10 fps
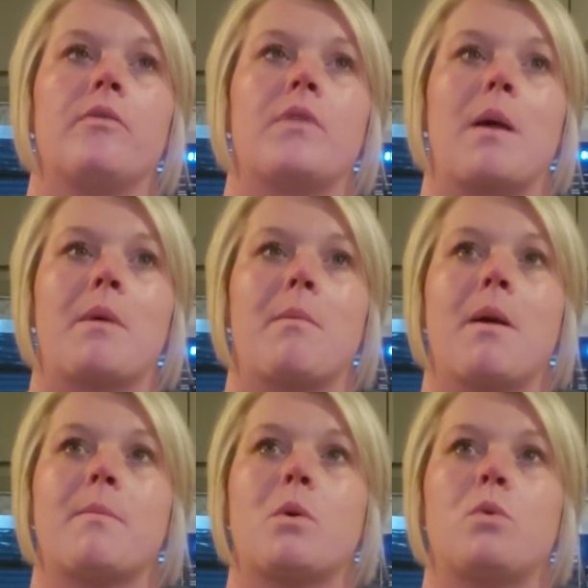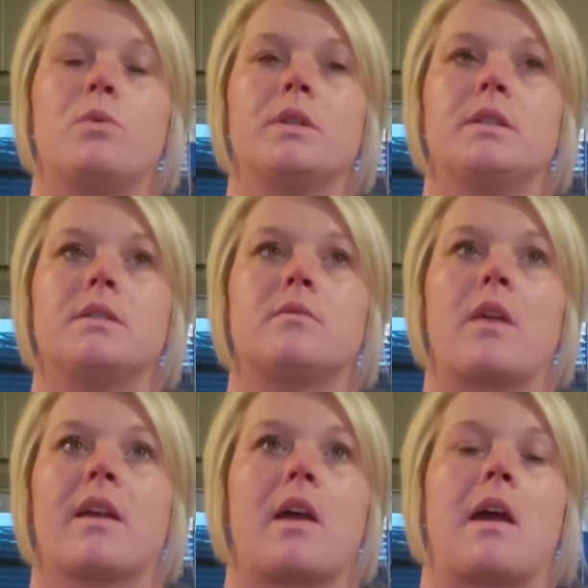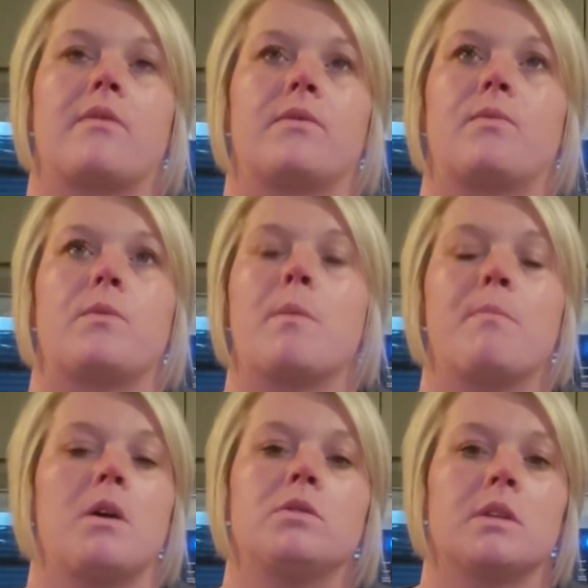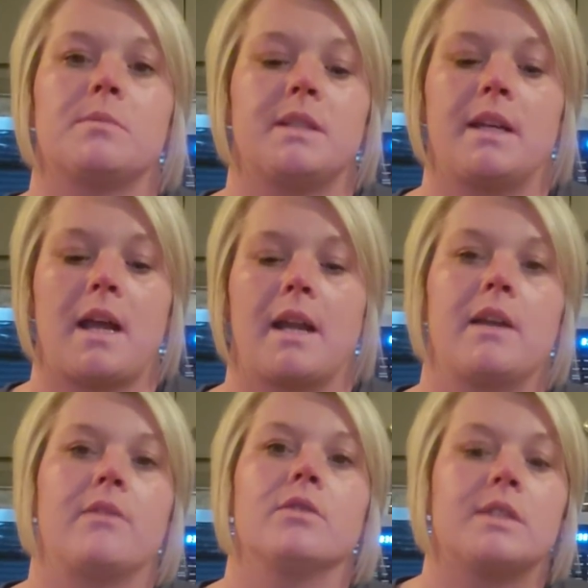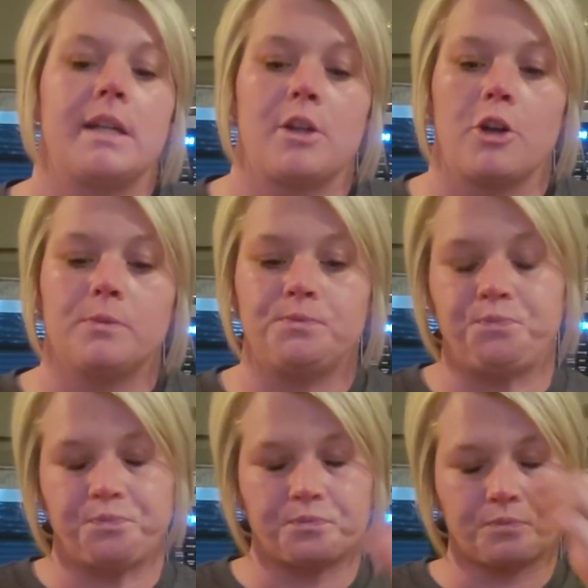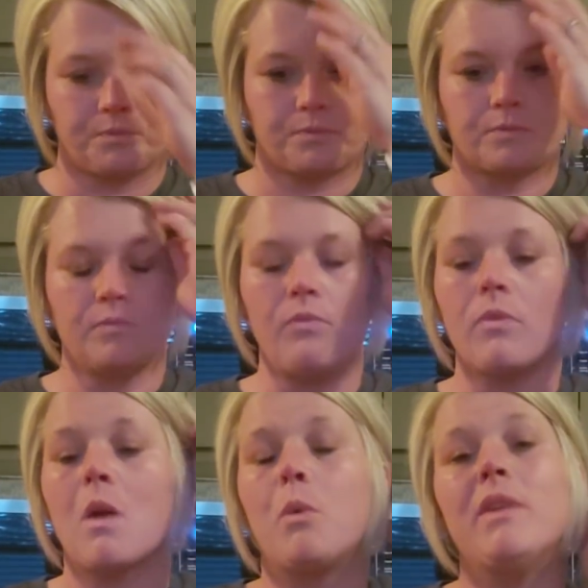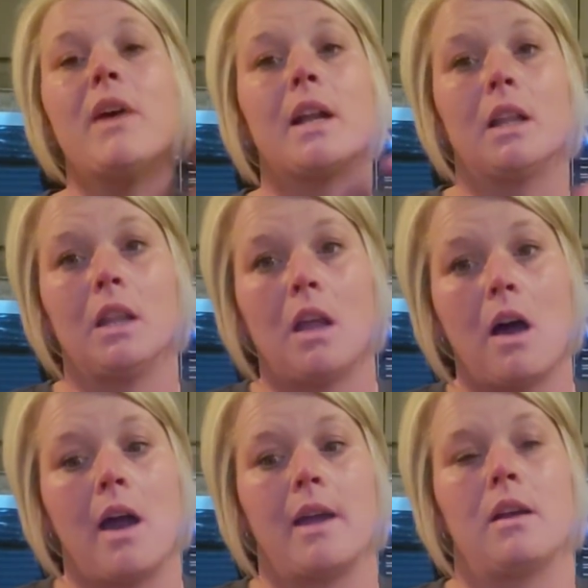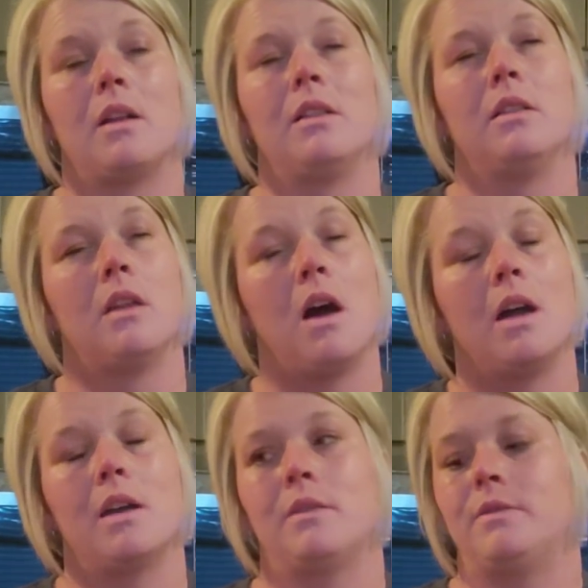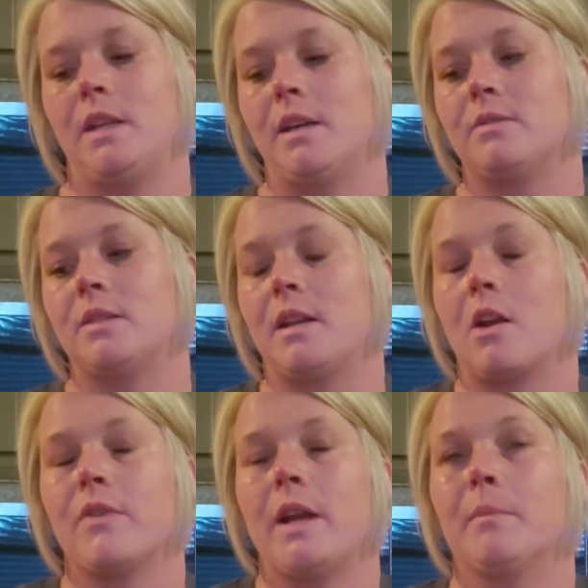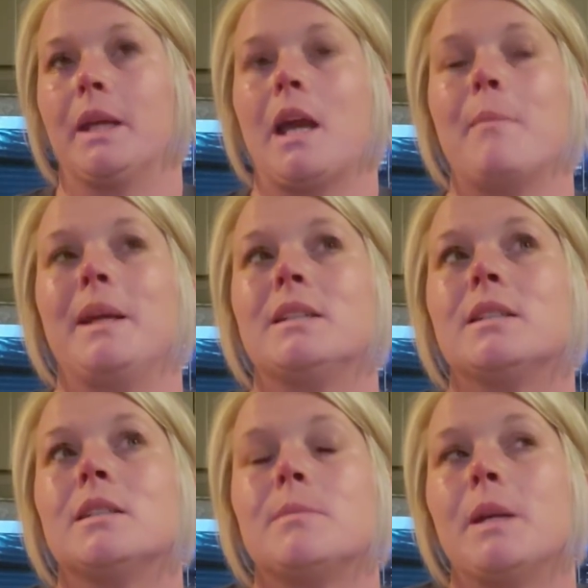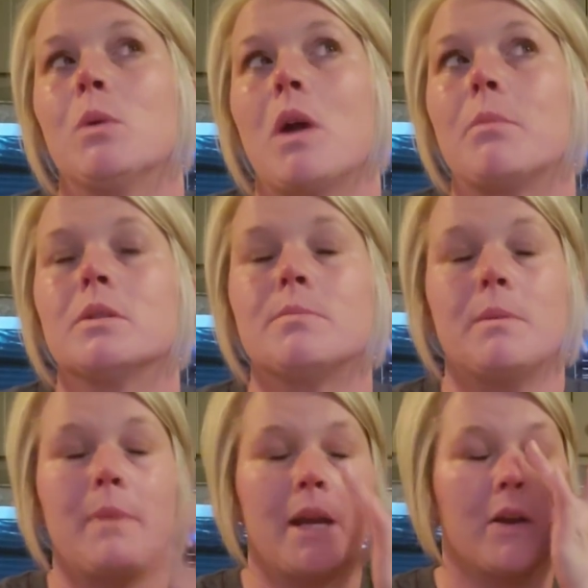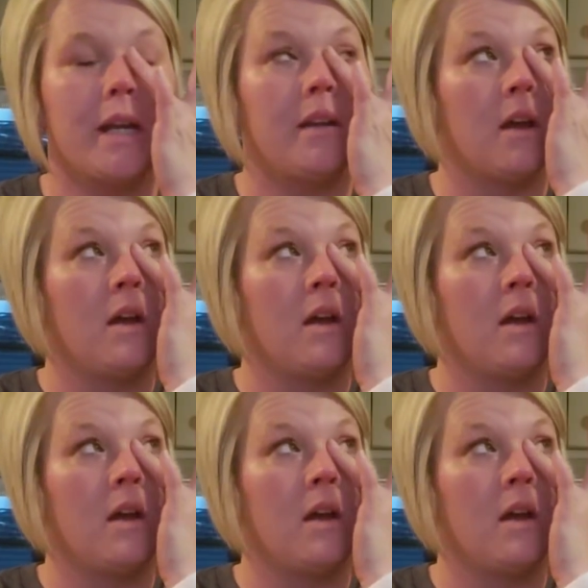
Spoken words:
that my mama was like the most upset I had ever seen her. And we've had a lot of deaths in our family. I mean, since me and Robert's been married,